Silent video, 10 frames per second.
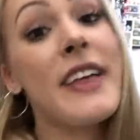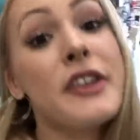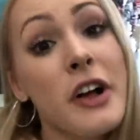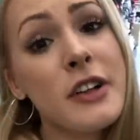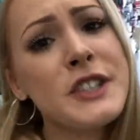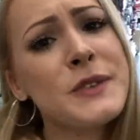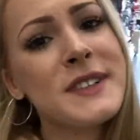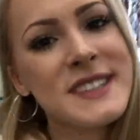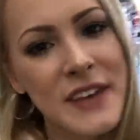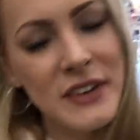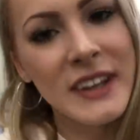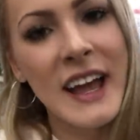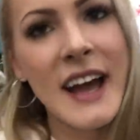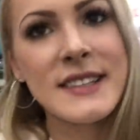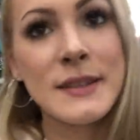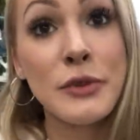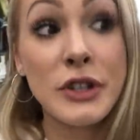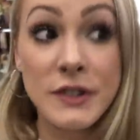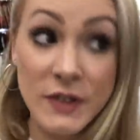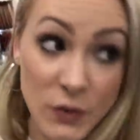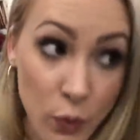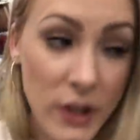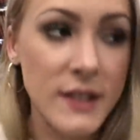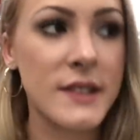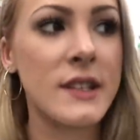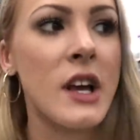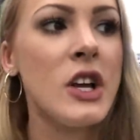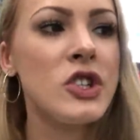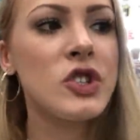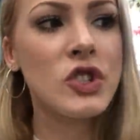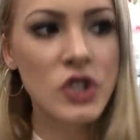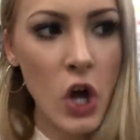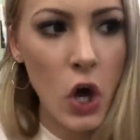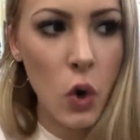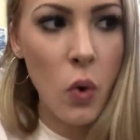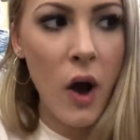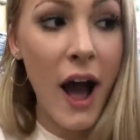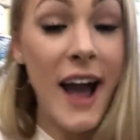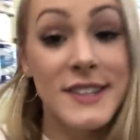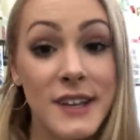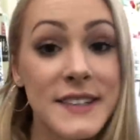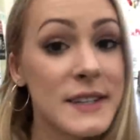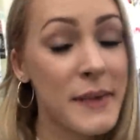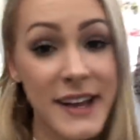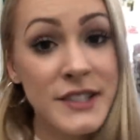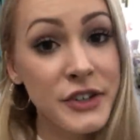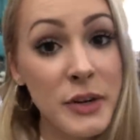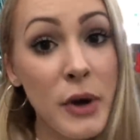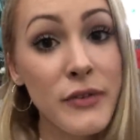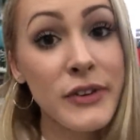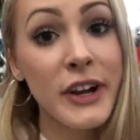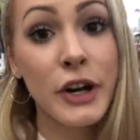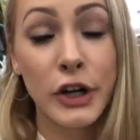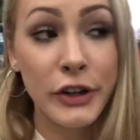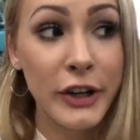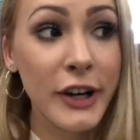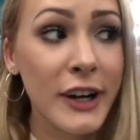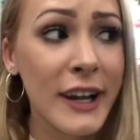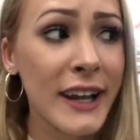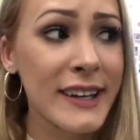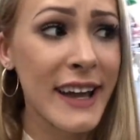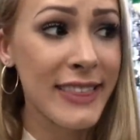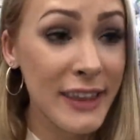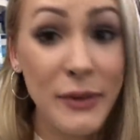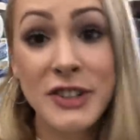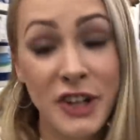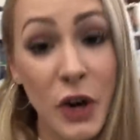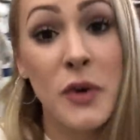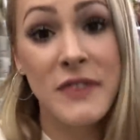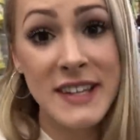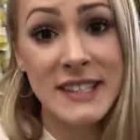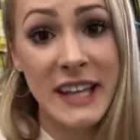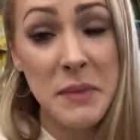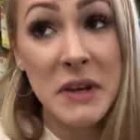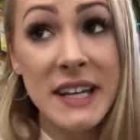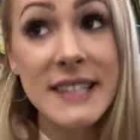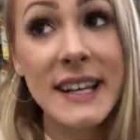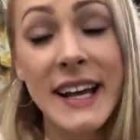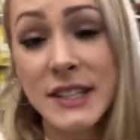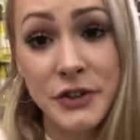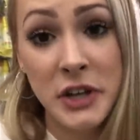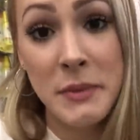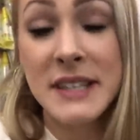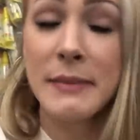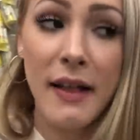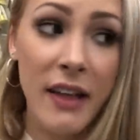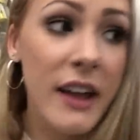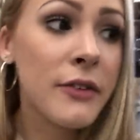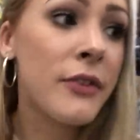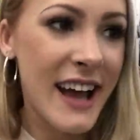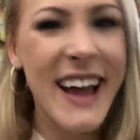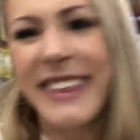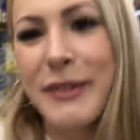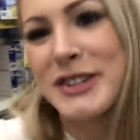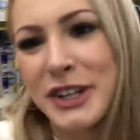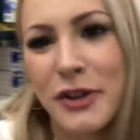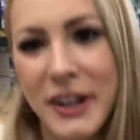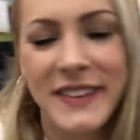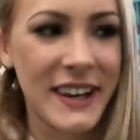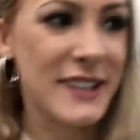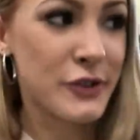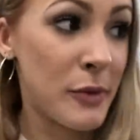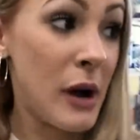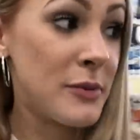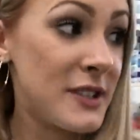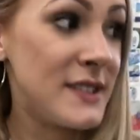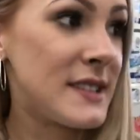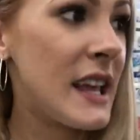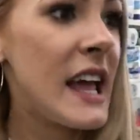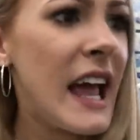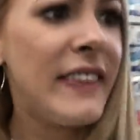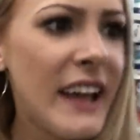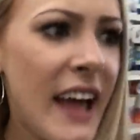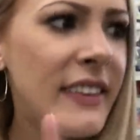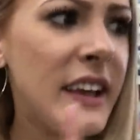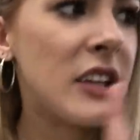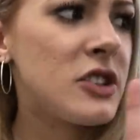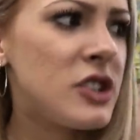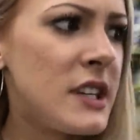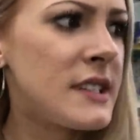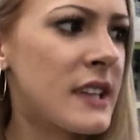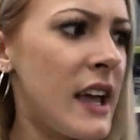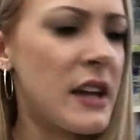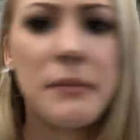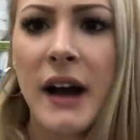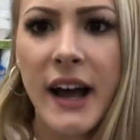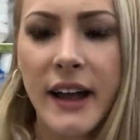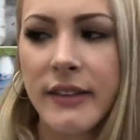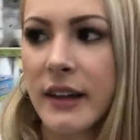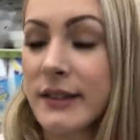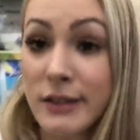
And the dollar store definitely has some good sweets. So I saw some ice cream over there earlier, and I think we should go investigate because ice cream is my life. I think we should go look at the ice cream options. And they had like cheesecake and pie, I think.